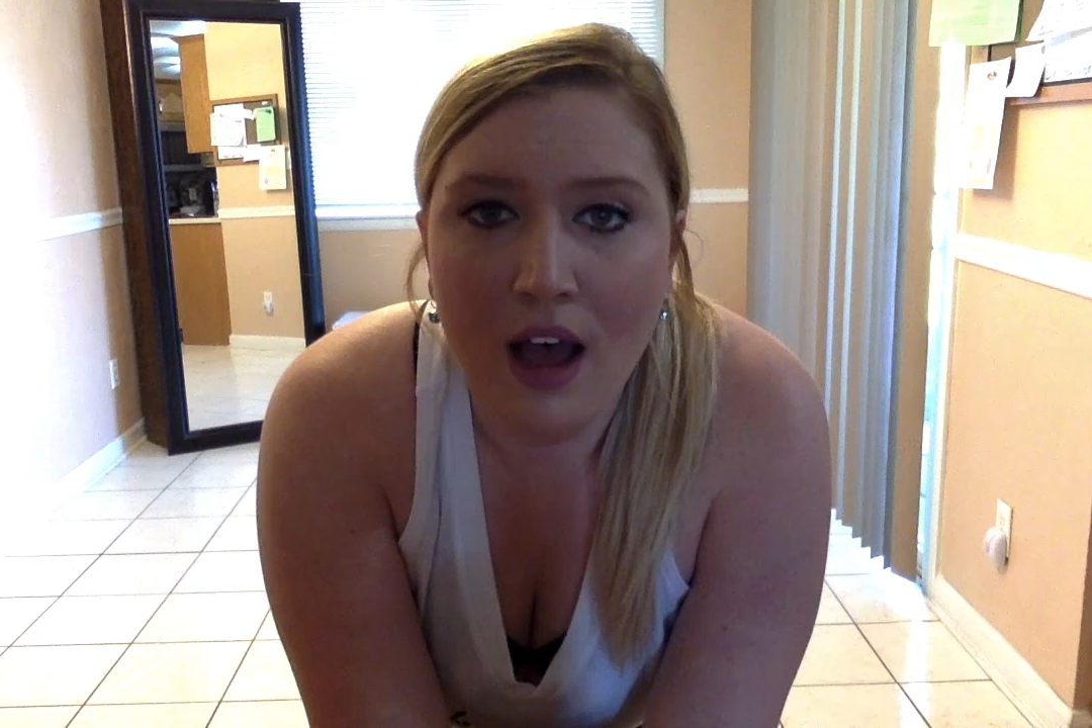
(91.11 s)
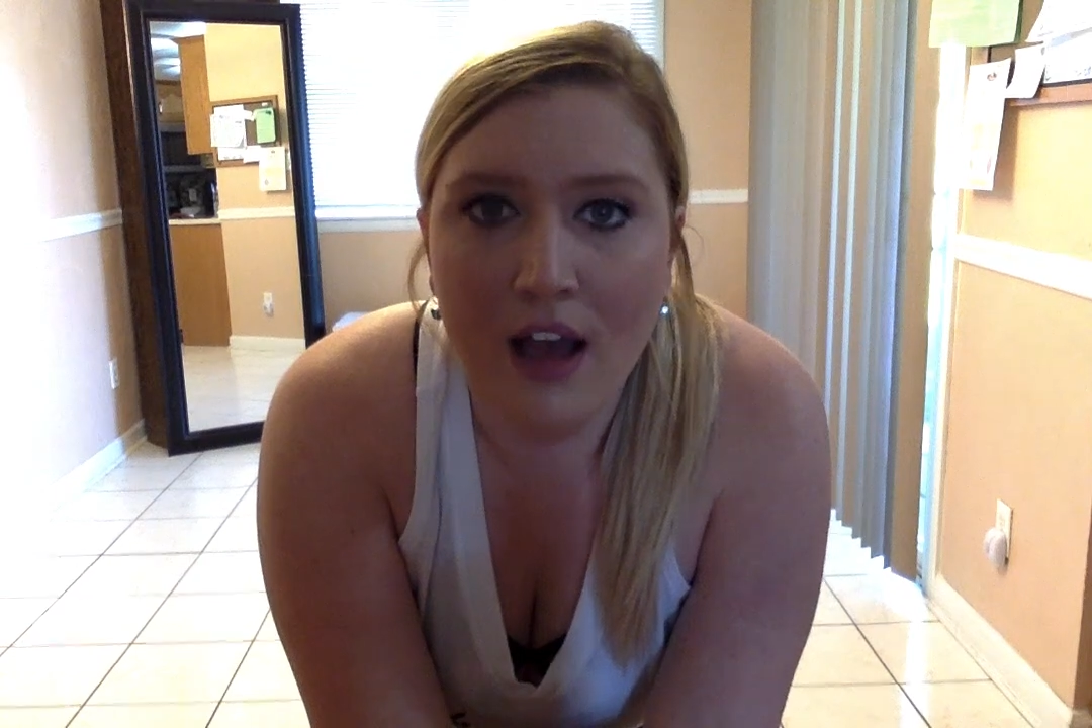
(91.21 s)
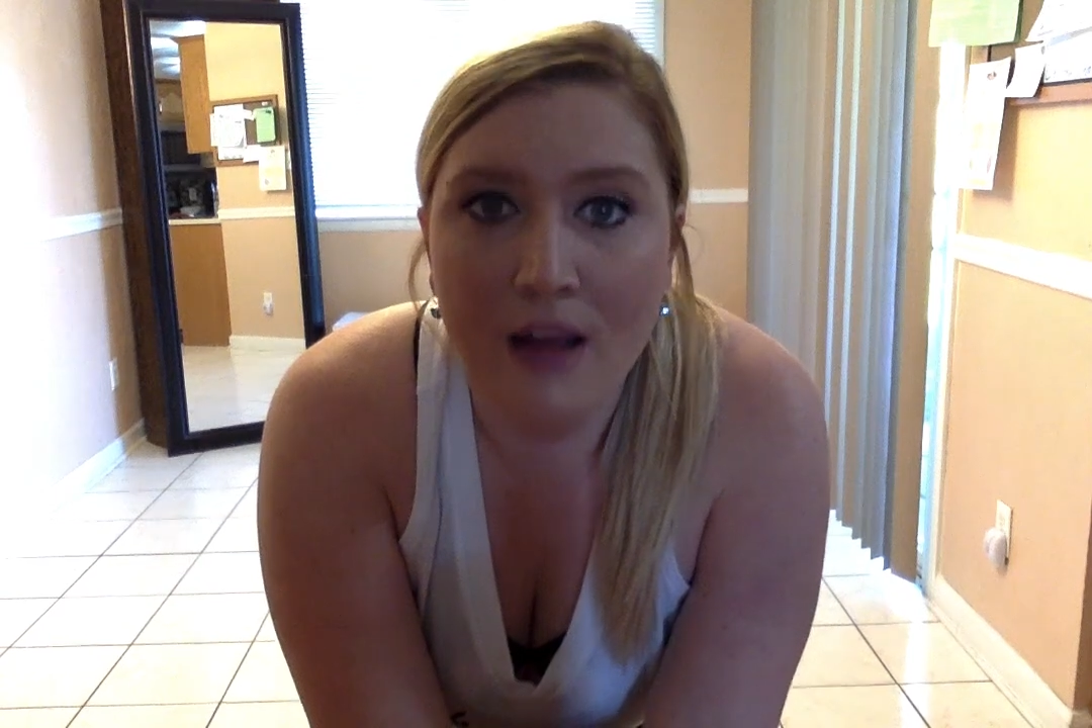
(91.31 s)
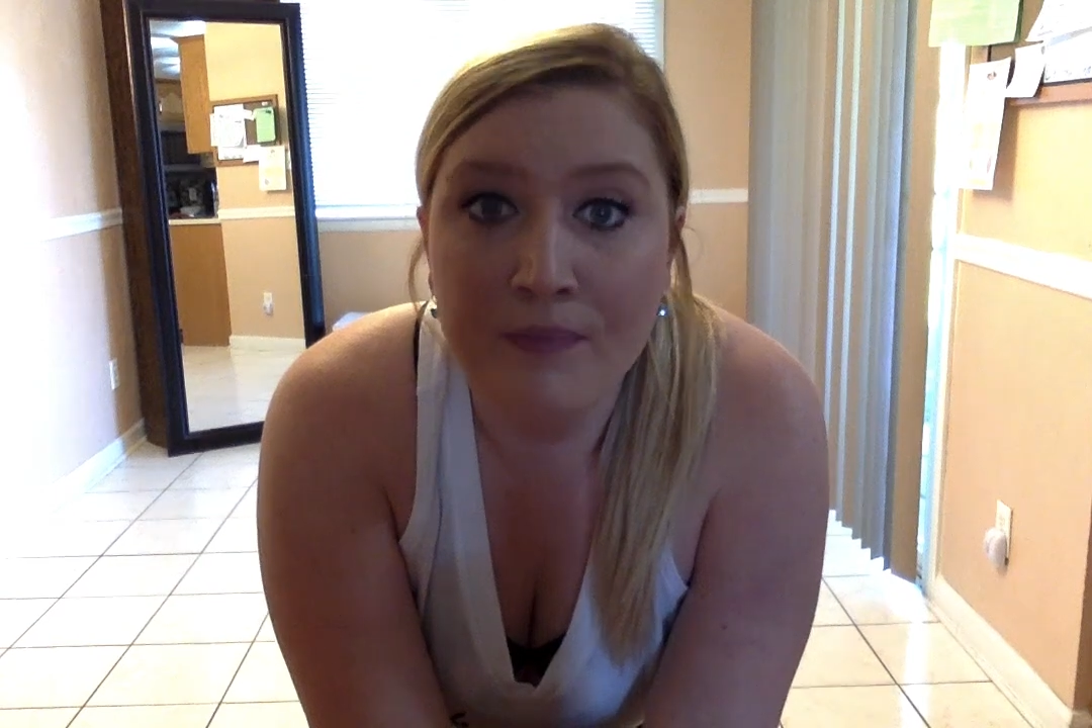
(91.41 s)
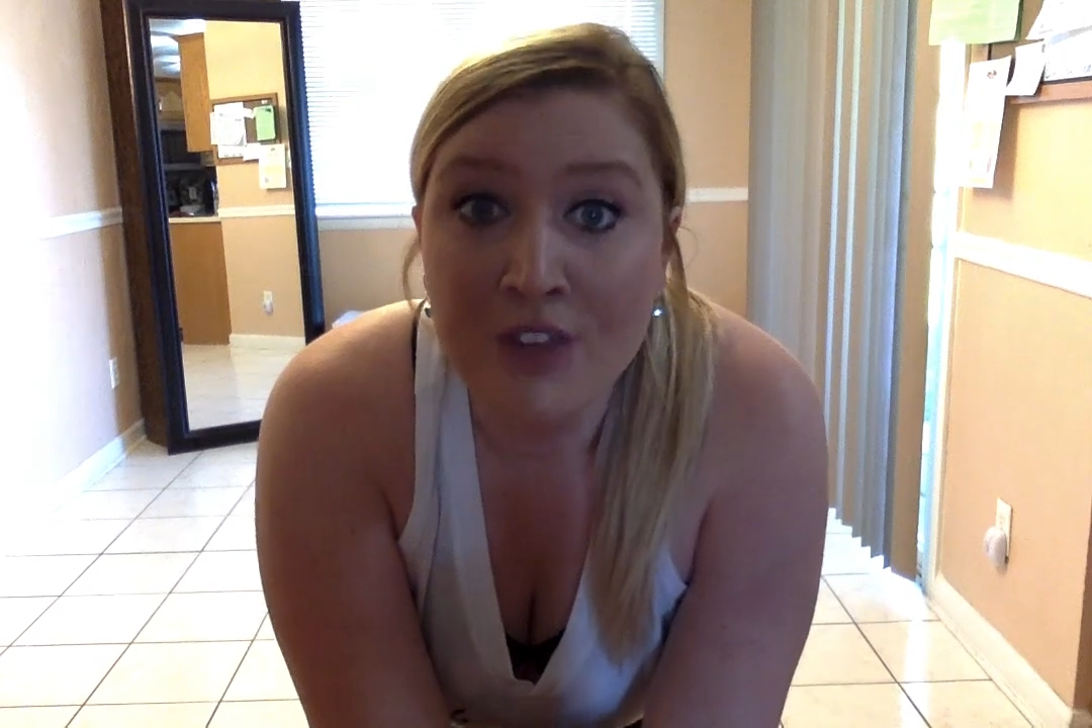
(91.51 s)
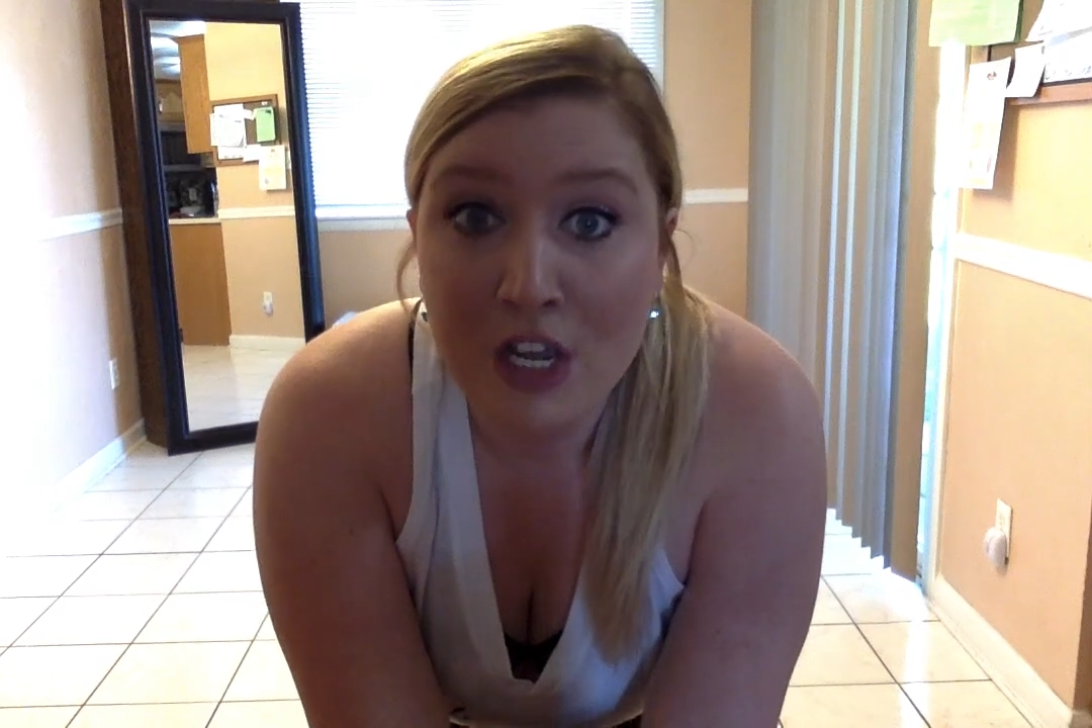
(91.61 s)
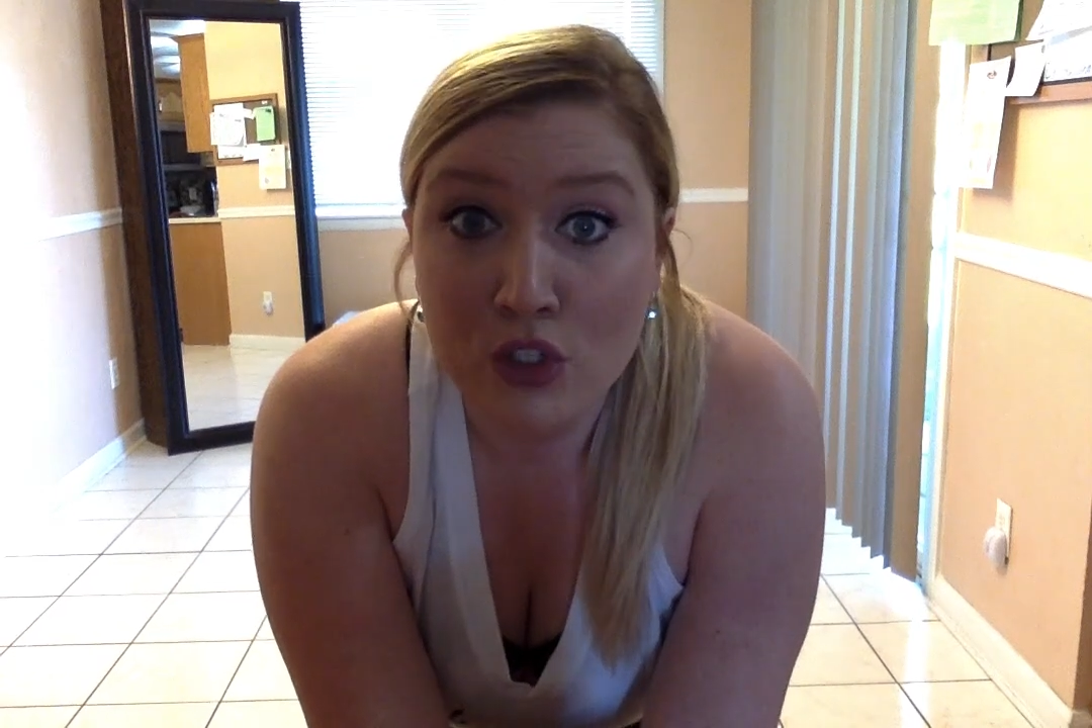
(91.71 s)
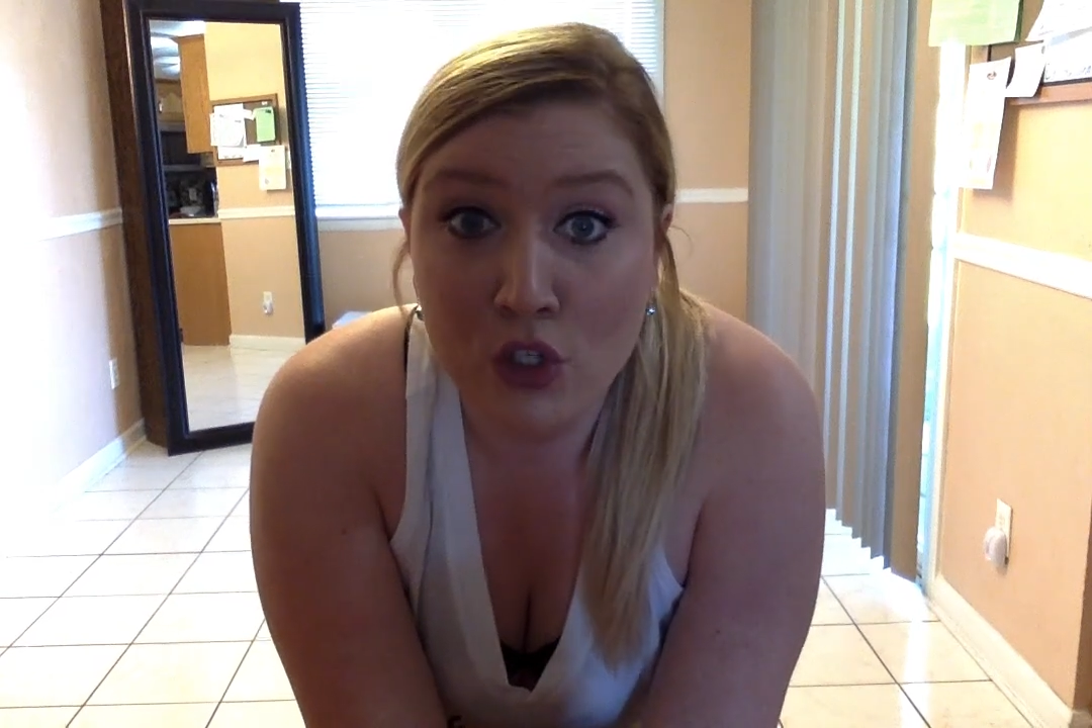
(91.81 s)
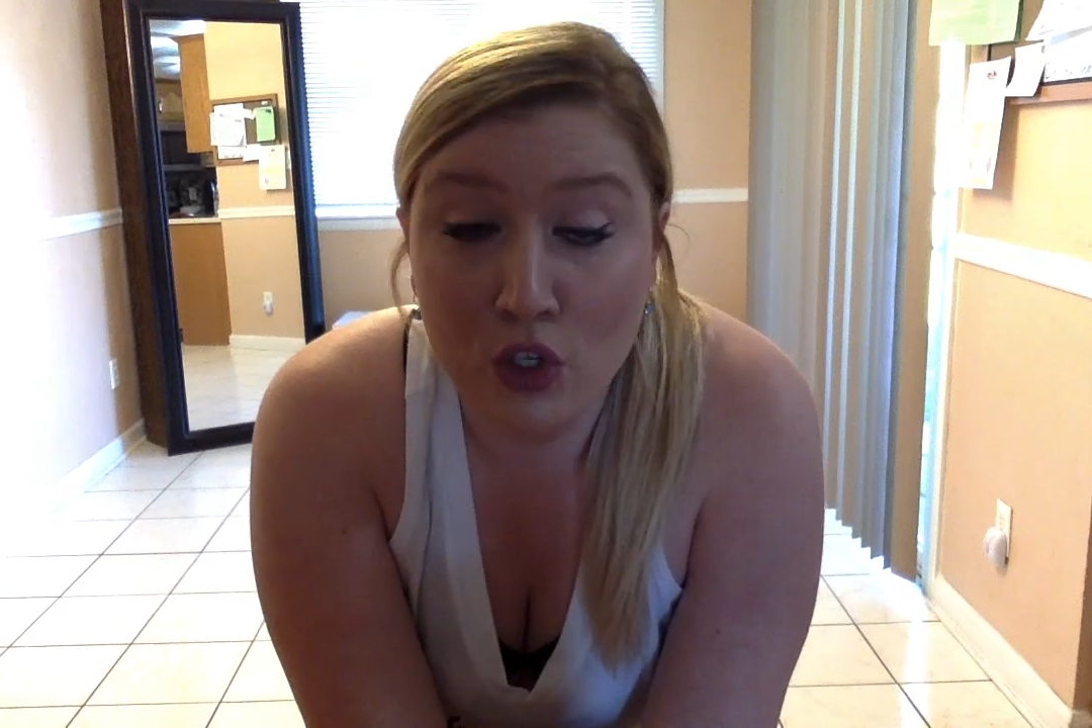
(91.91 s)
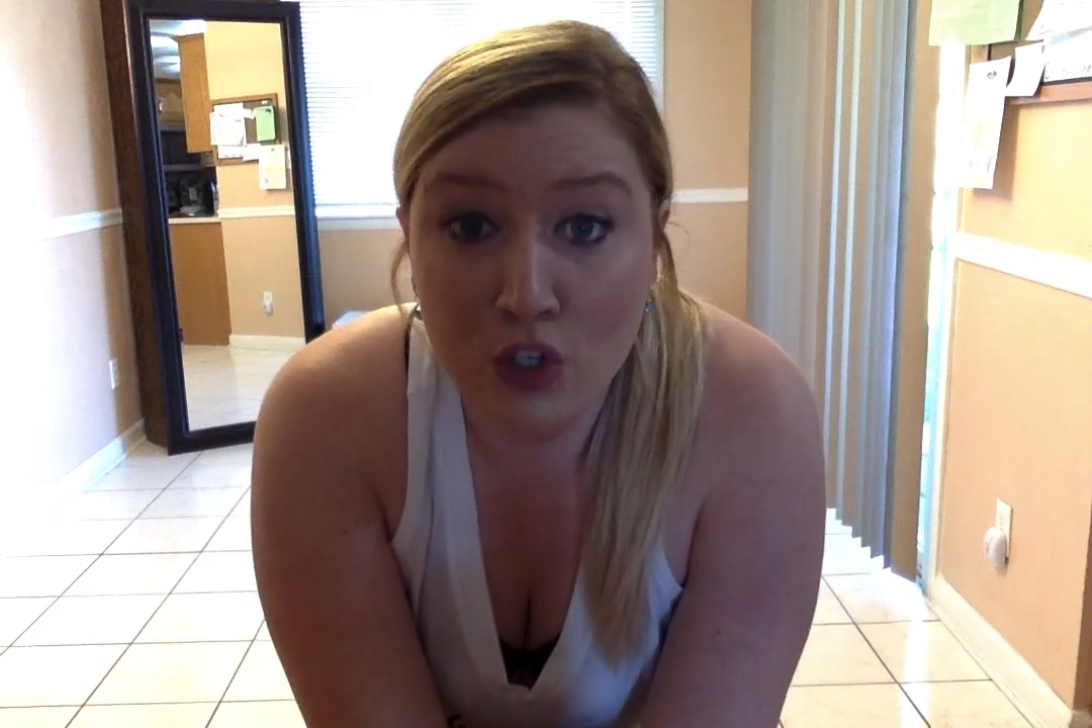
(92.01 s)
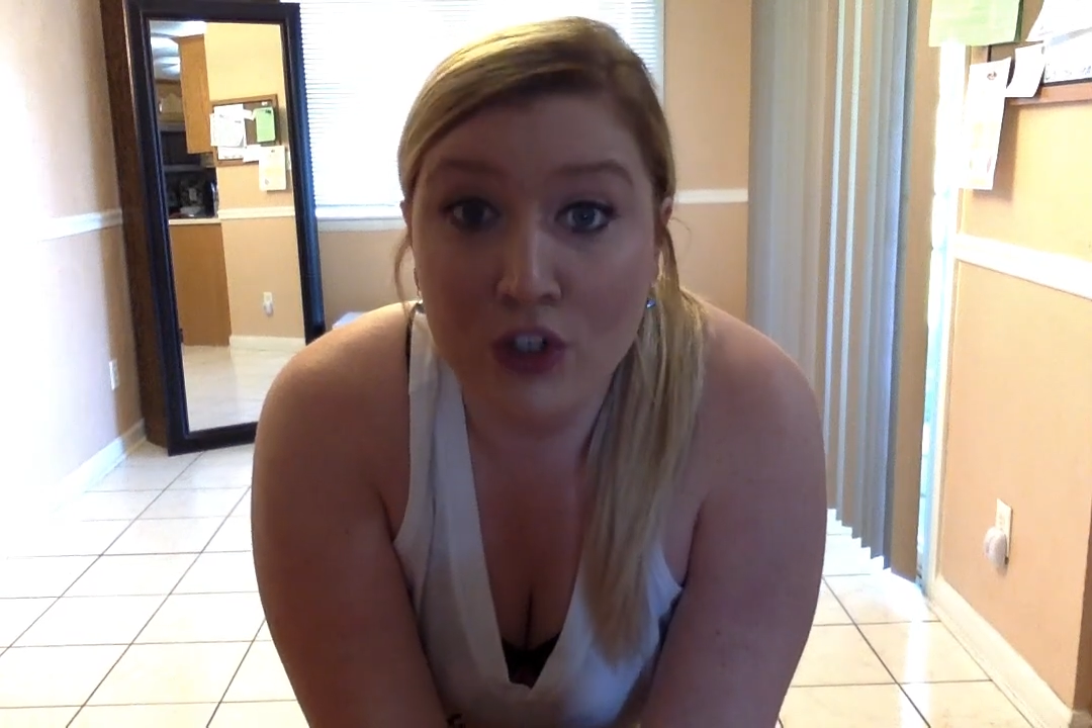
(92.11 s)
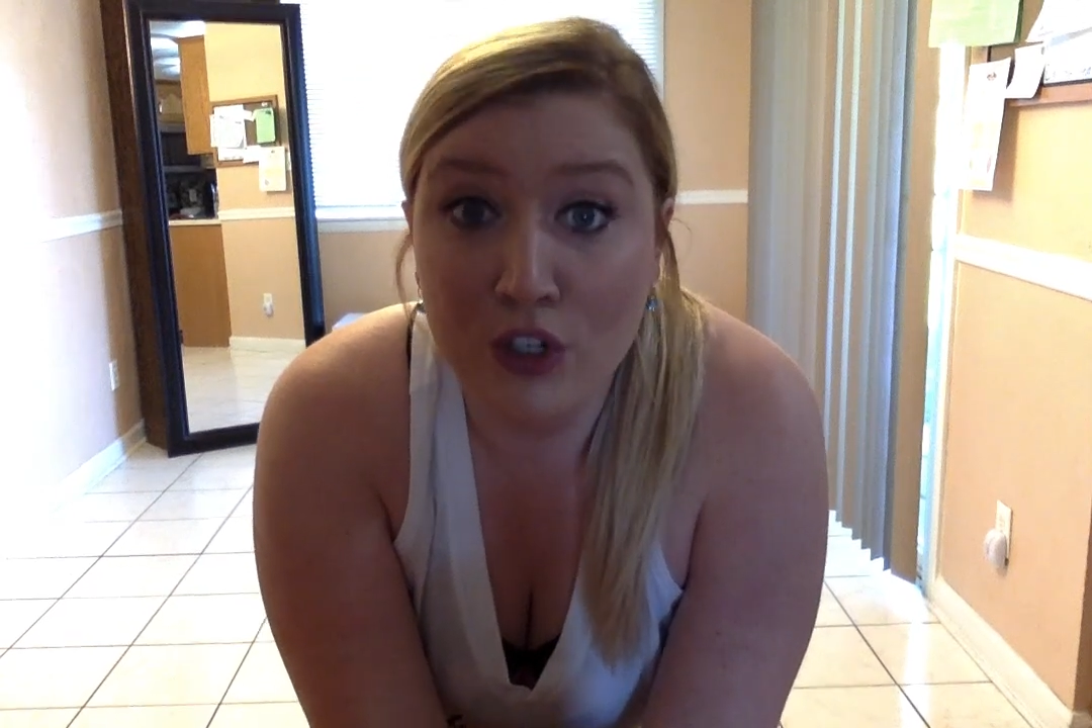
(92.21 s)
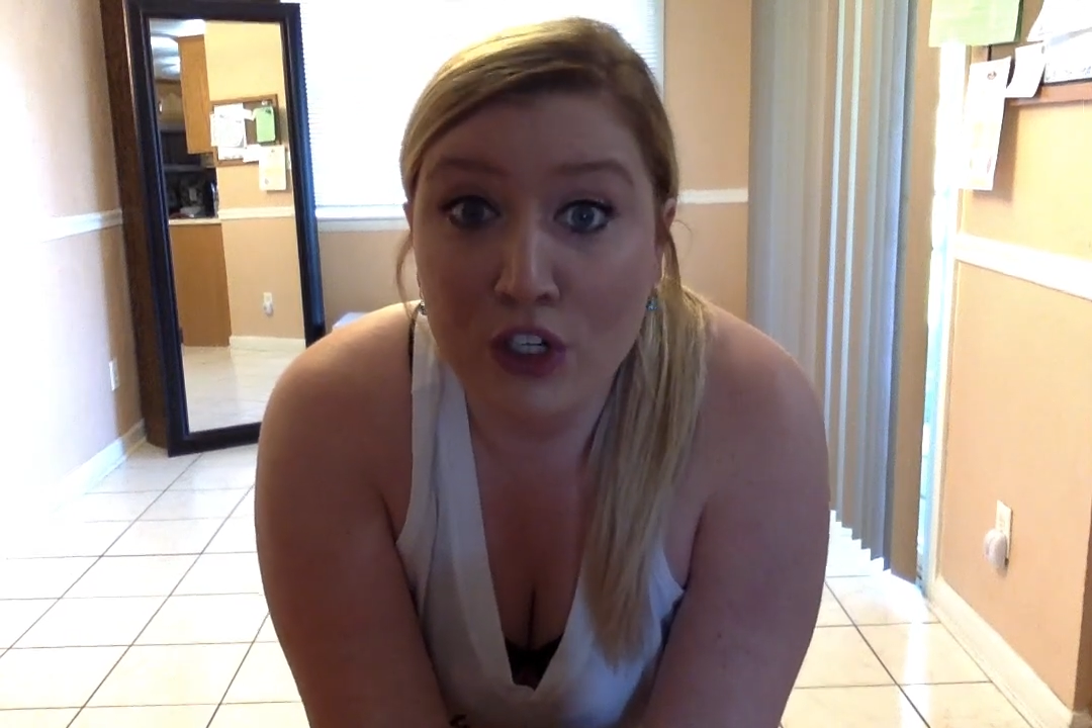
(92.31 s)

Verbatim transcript: Um, so you're,